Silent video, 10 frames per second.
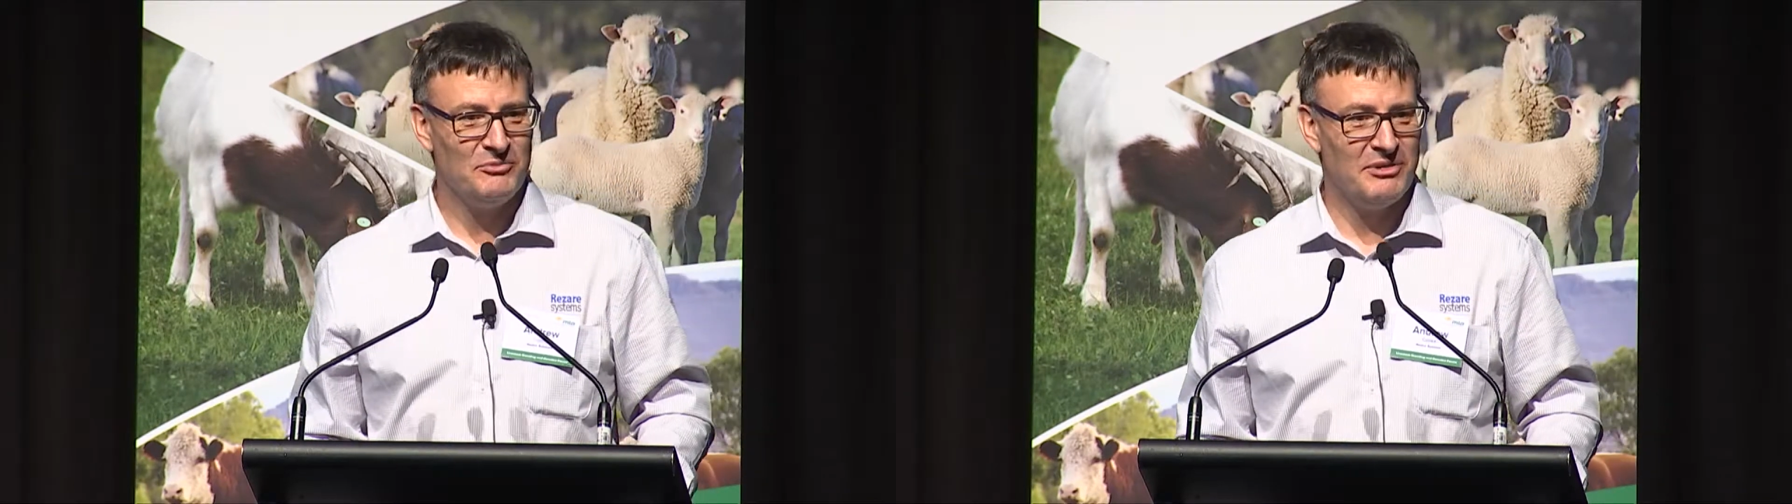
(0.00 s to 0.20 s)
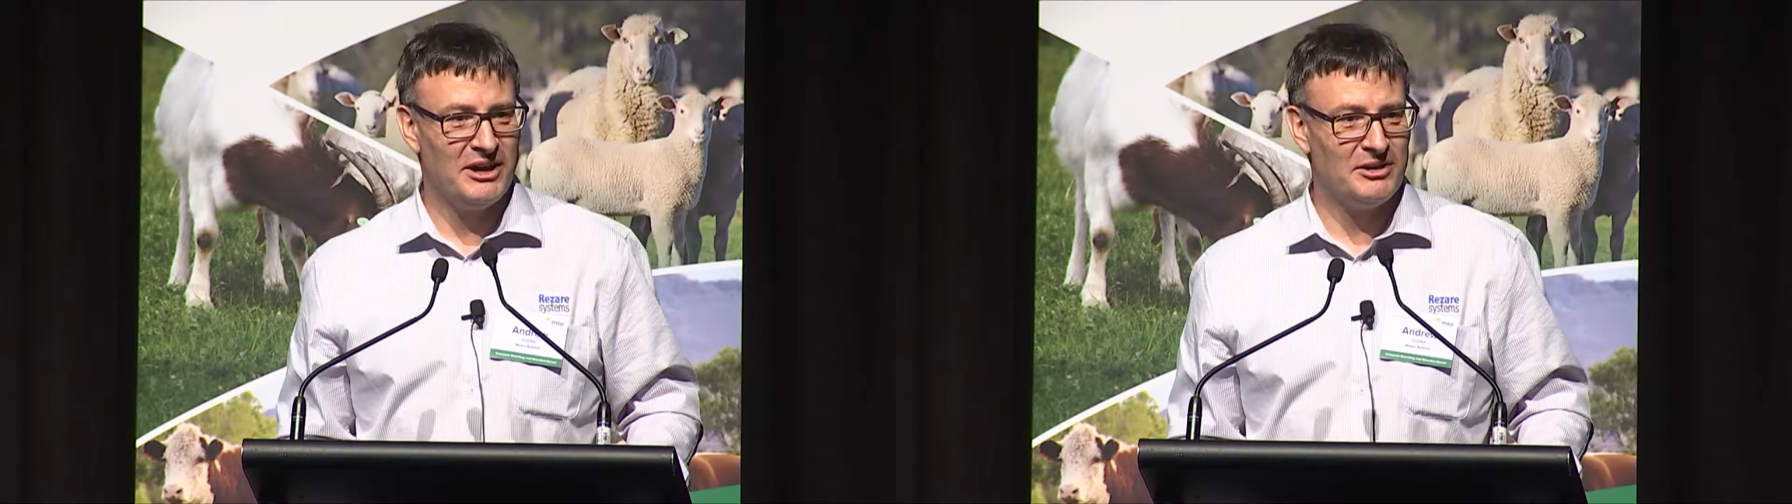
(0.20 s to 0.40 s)

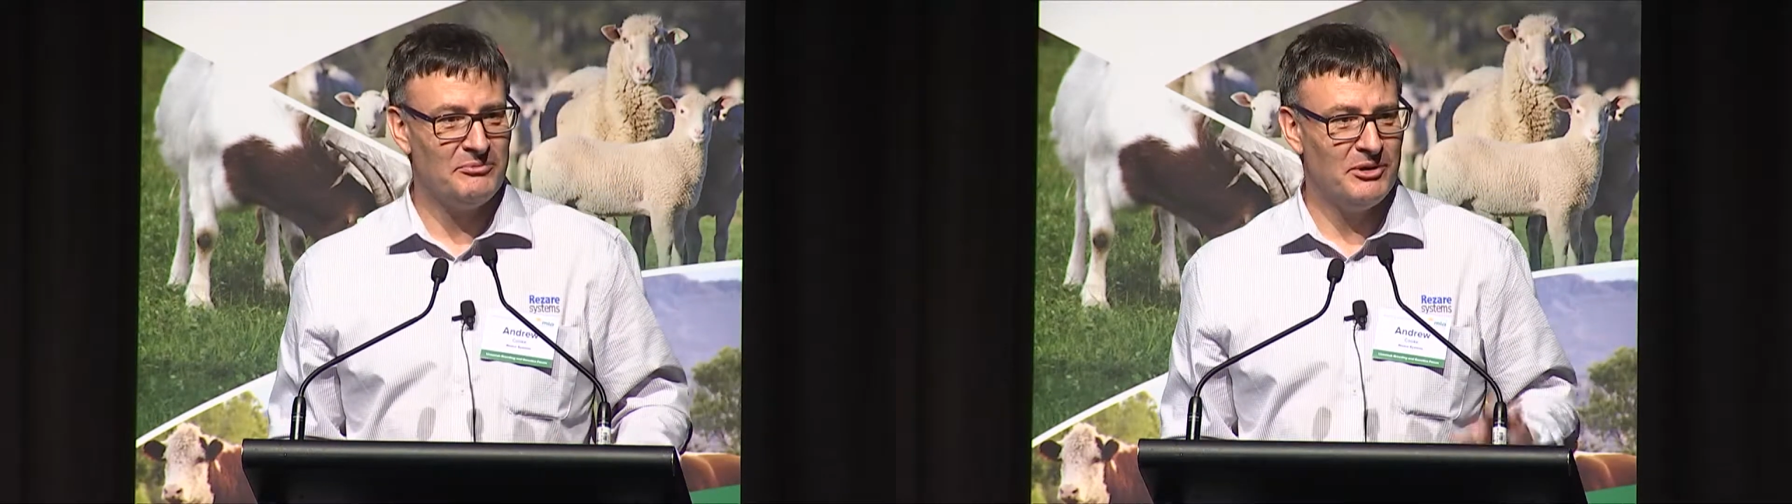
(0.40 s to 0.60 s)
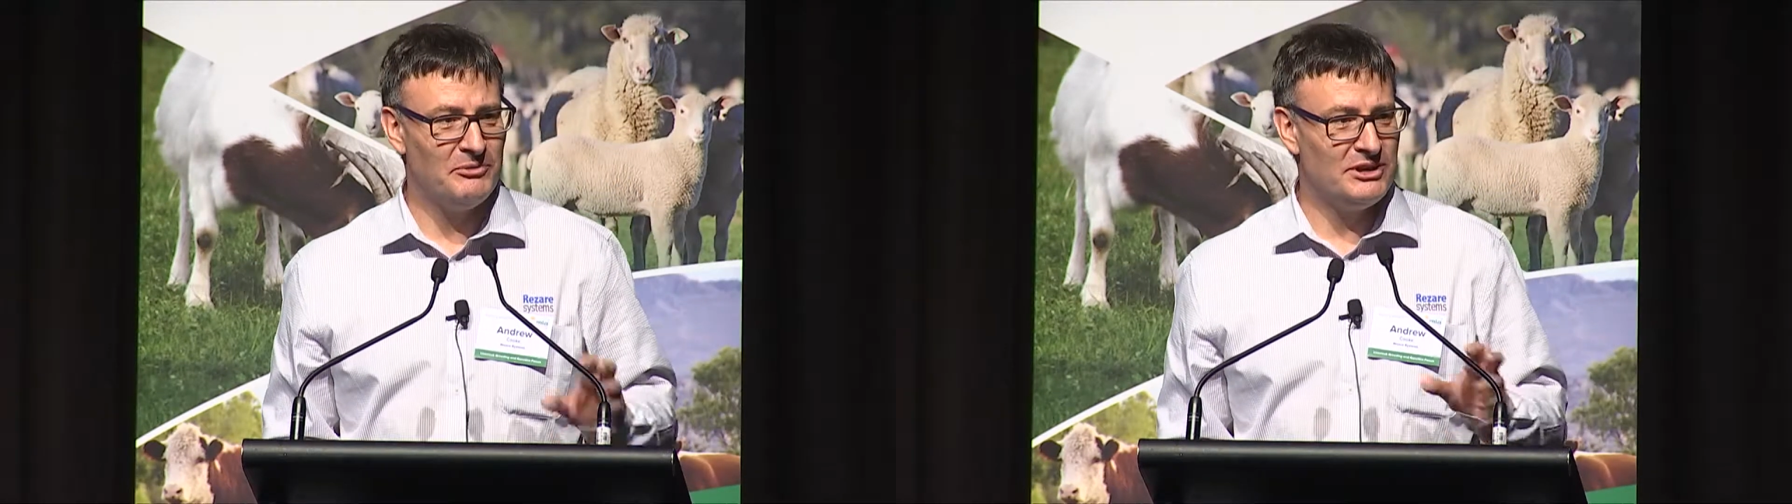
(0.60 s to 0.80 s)
but,
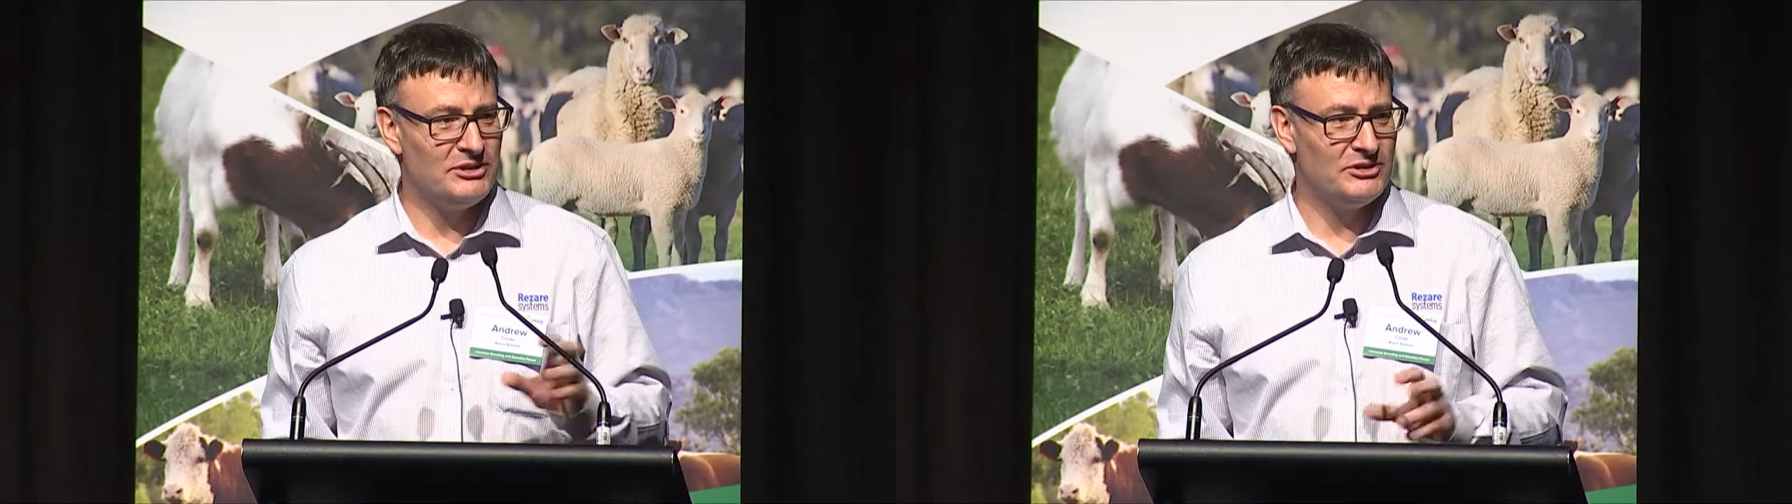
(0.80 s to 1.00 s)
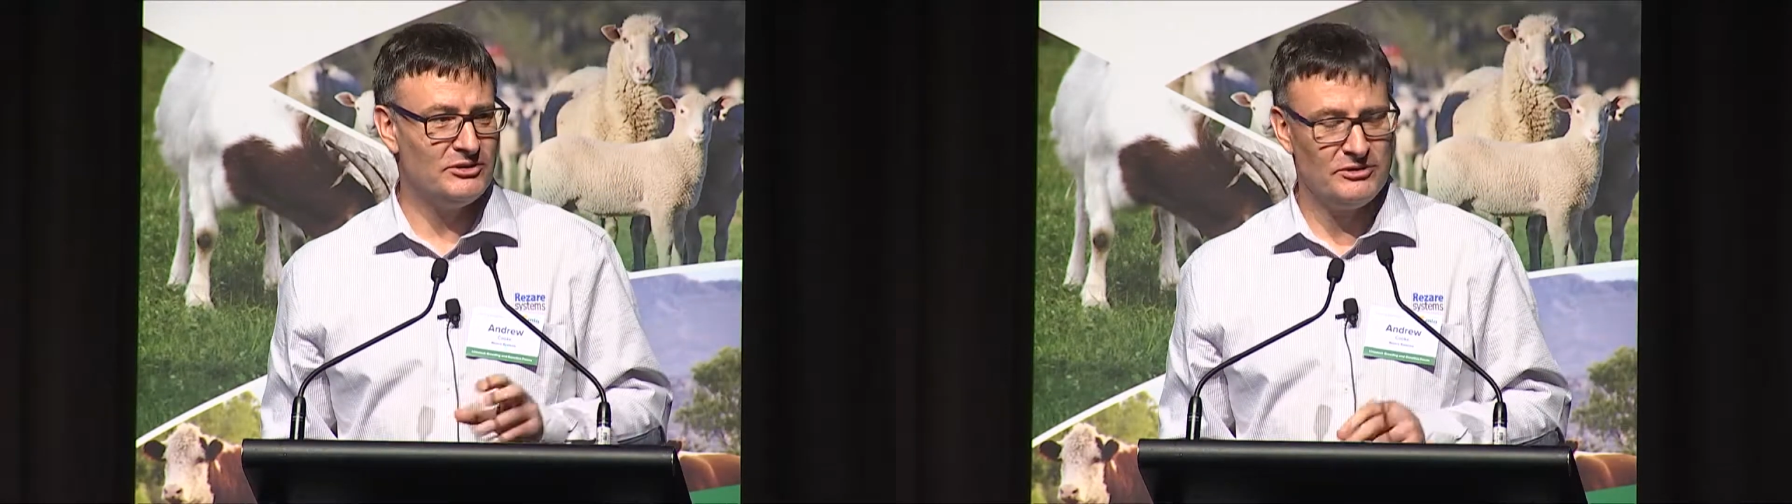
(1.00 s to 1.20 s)
but when you
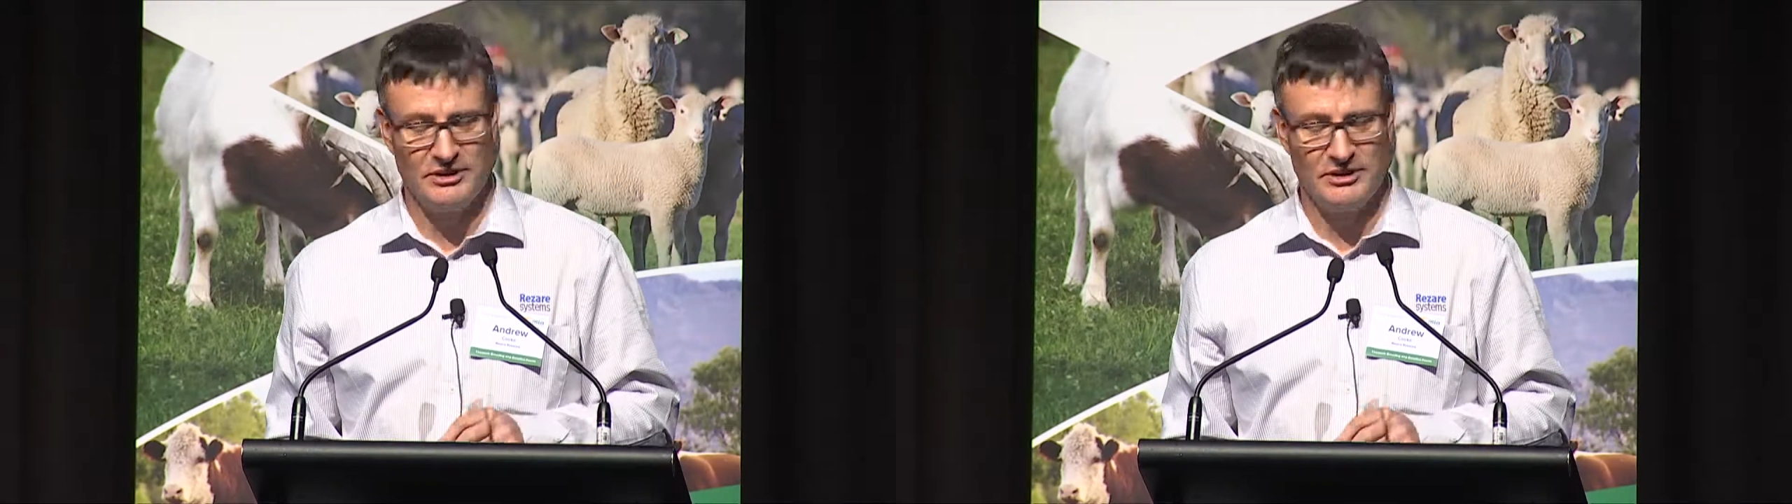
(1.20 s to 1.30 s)
do,